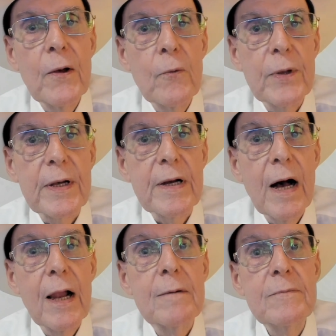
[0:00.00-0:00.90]
with a
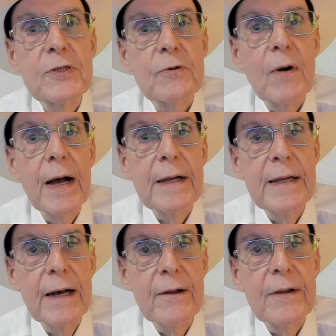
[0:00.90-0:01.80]
column to write
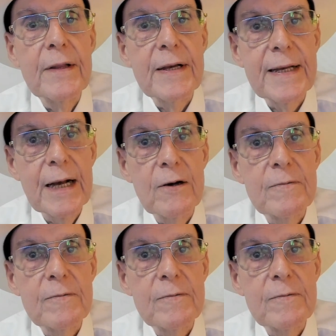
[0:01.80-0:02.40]
down the count.